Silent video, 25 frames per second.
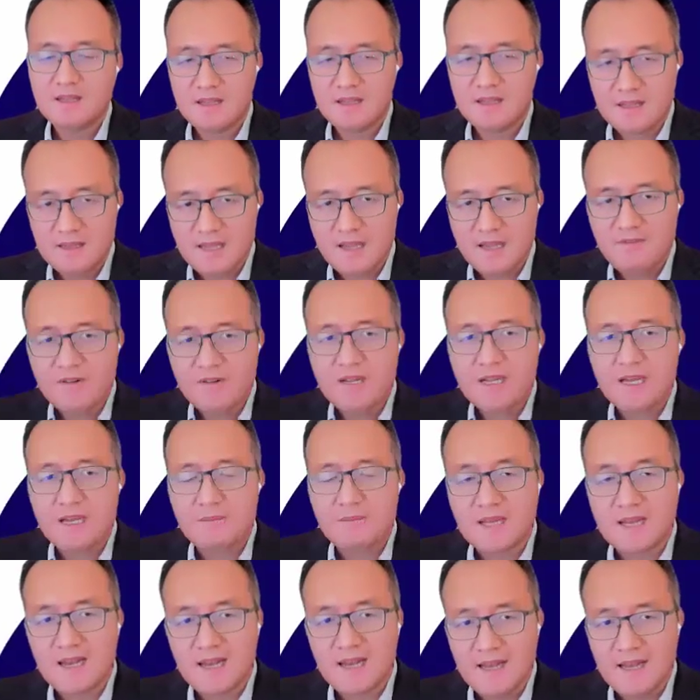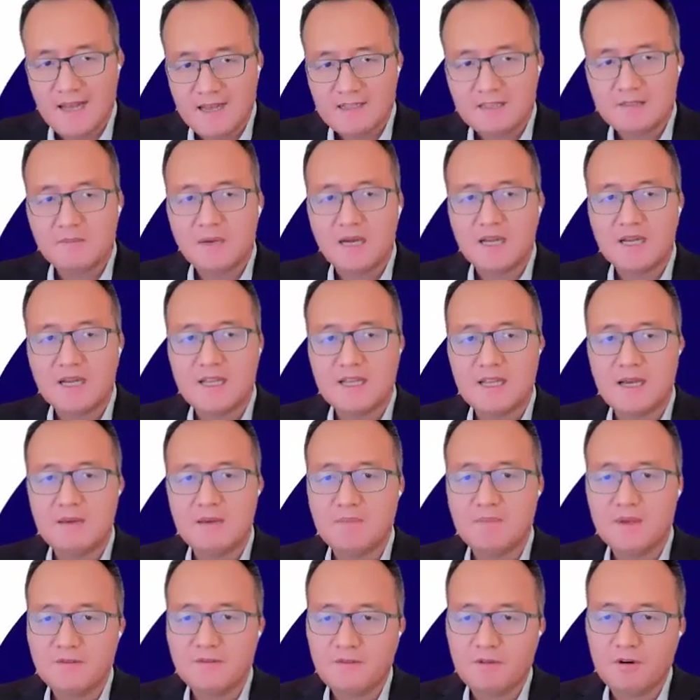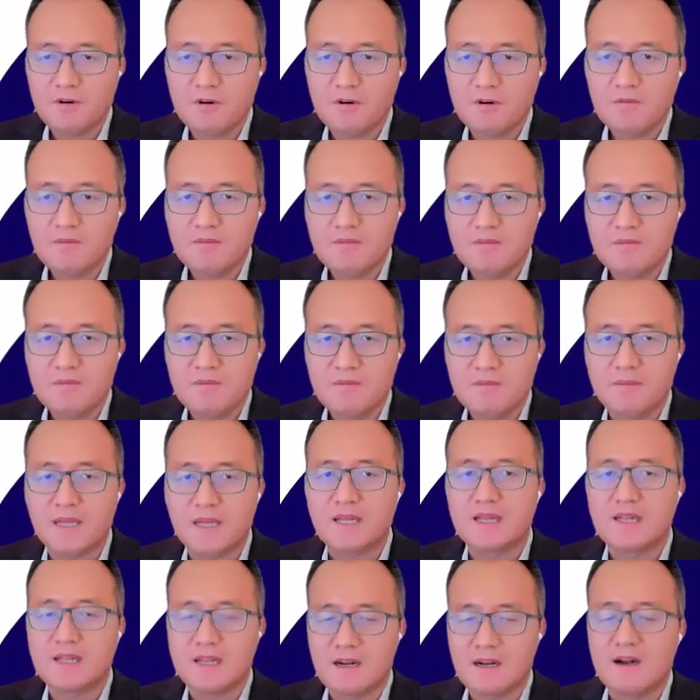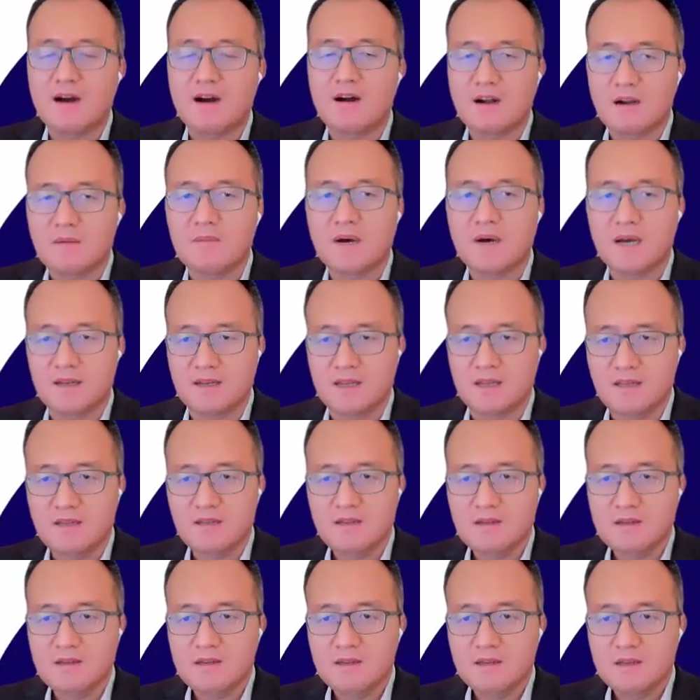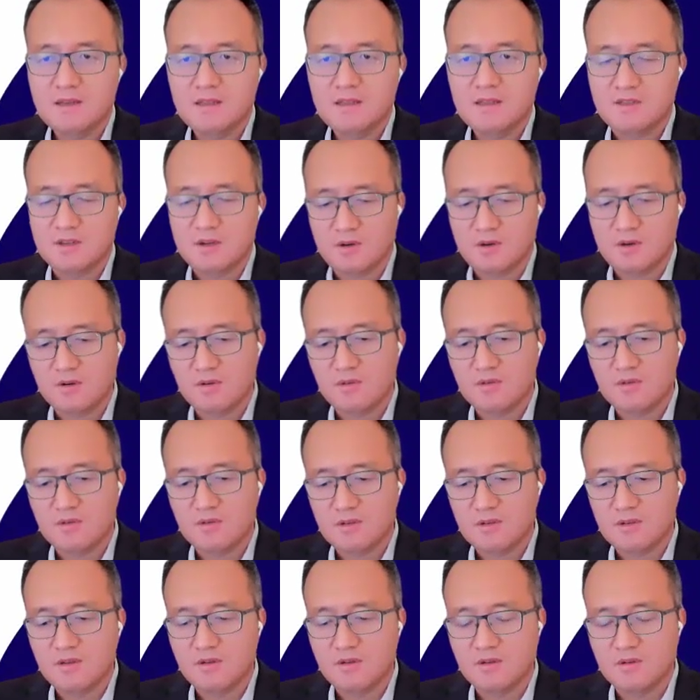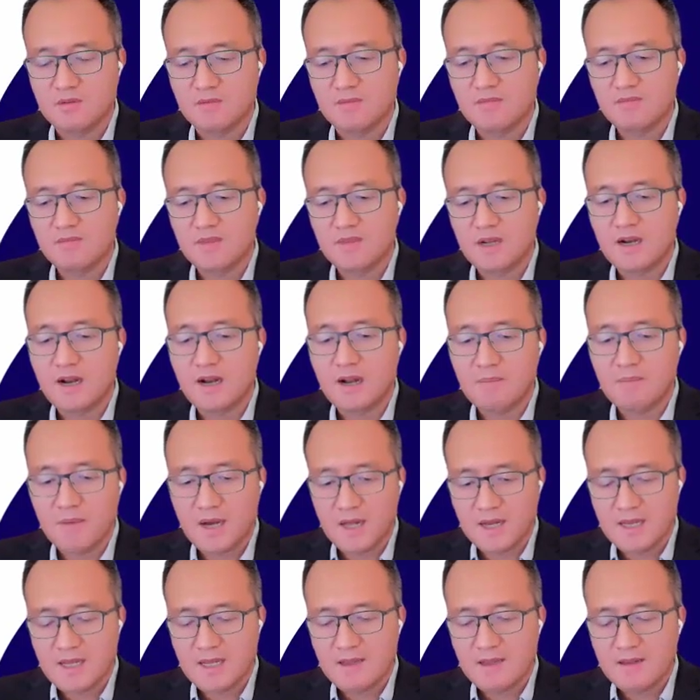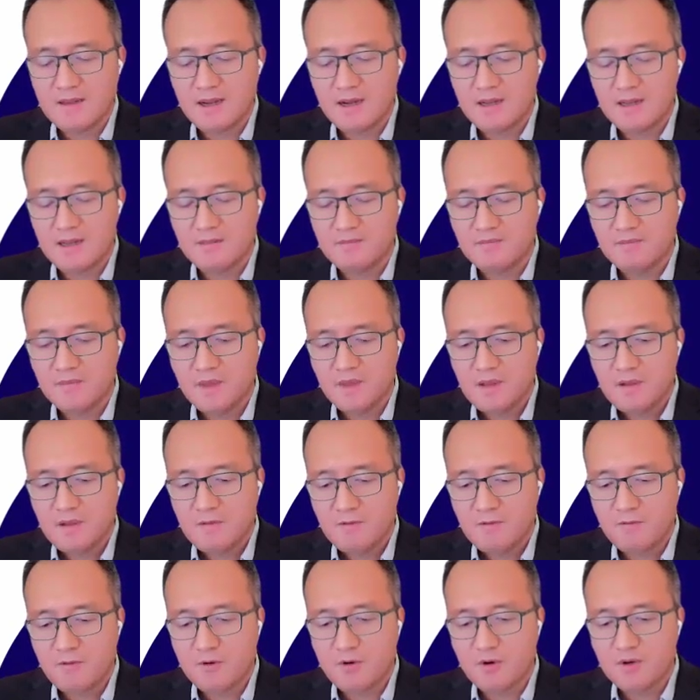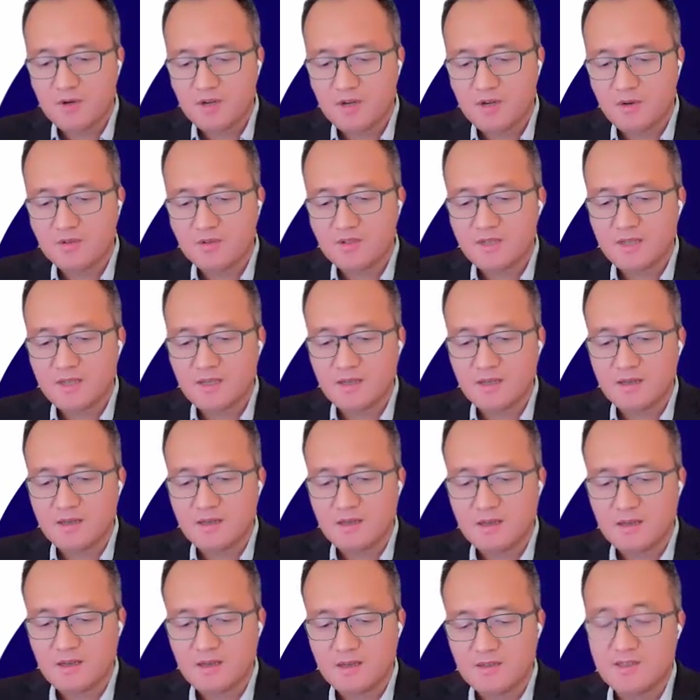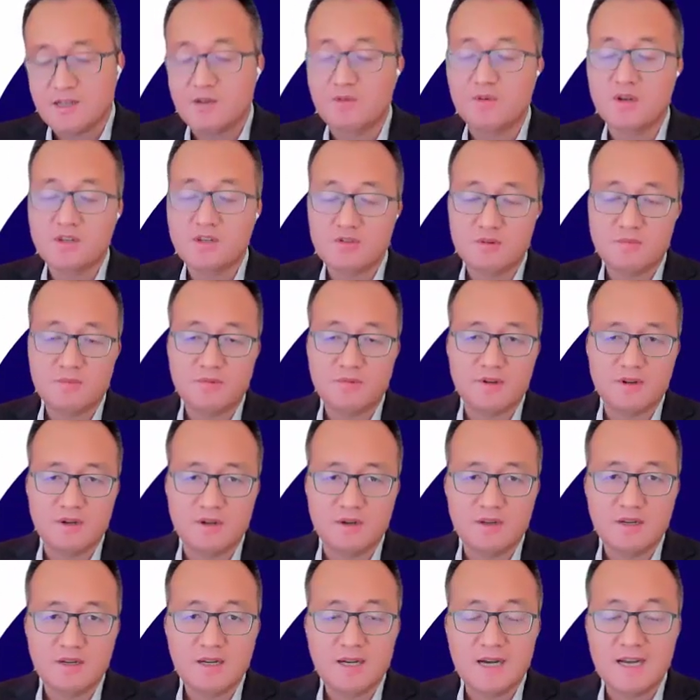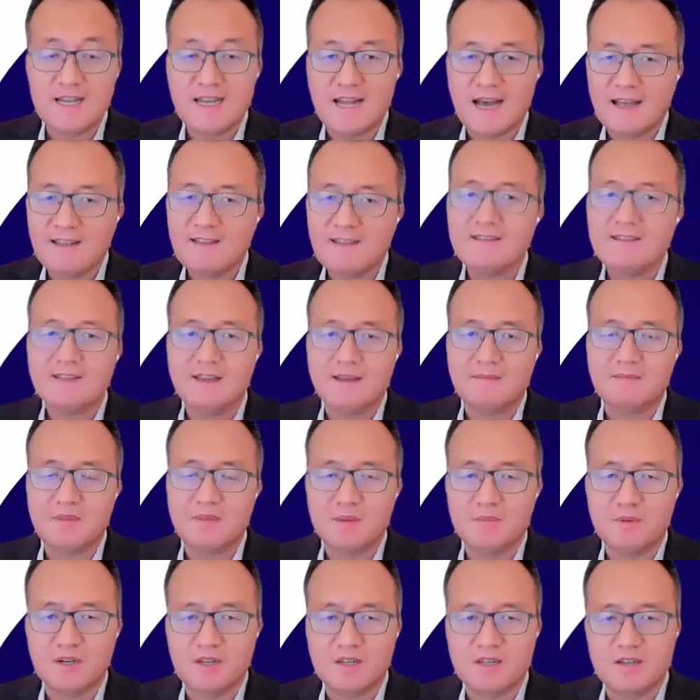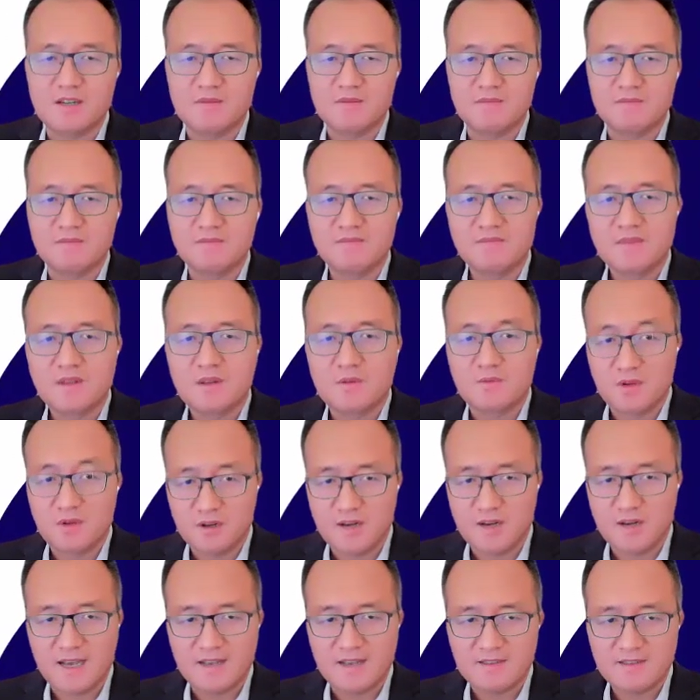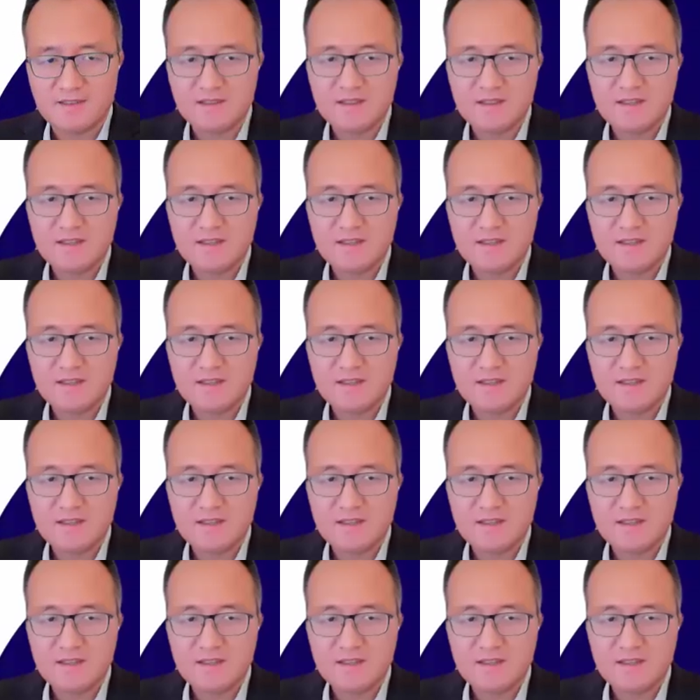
definitely going to be less money than before, but there are money. So, there are money for those serial entrepreneurs. Another thing people didn't realize,